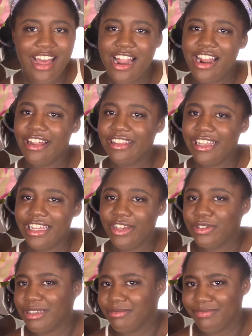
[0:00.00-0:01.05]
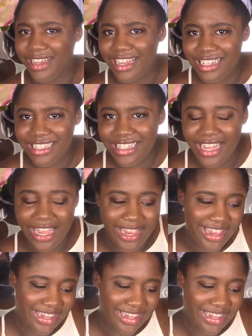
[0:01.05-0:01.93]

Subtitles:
I don't think it was amazing.